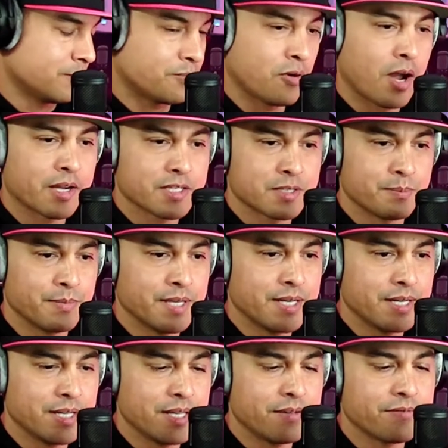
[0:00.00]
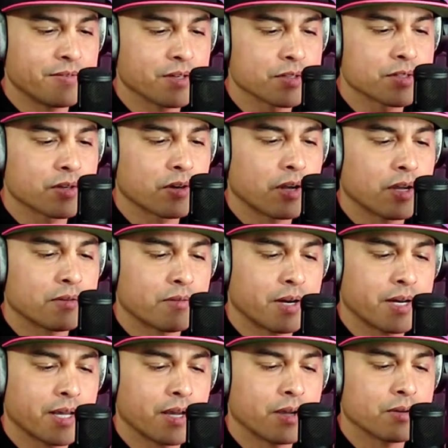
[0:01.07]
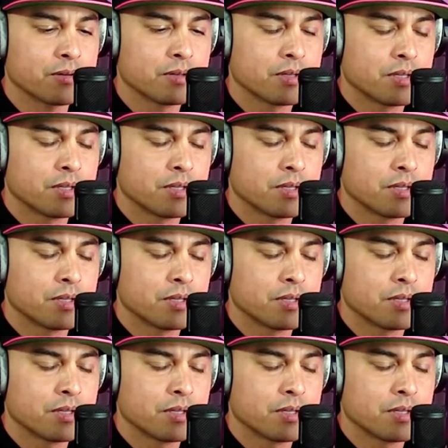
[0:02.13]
proximity filter on right now.